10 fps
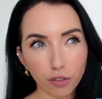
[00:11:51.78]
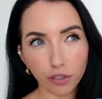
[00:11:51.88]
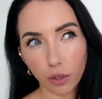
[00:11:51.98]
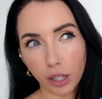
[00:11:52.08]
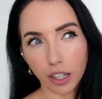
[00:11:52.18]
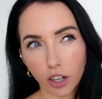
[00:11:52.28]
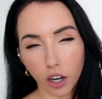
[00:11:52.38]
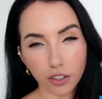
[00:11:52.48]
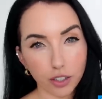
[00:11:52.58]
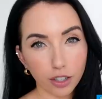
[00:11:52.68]
floating
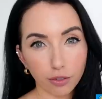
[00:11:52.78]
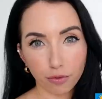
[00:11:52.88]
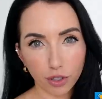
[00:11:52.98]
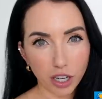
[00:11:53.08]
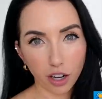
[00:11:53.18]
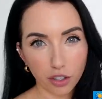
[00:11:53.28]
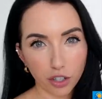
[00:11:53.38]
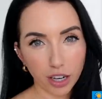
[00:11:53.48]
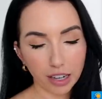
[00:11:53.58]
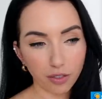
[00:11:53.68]
concert, free
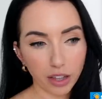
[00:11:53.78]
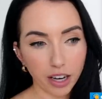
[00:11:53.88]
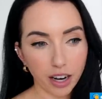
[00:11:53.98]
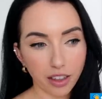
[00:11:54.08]
concert kind of thing.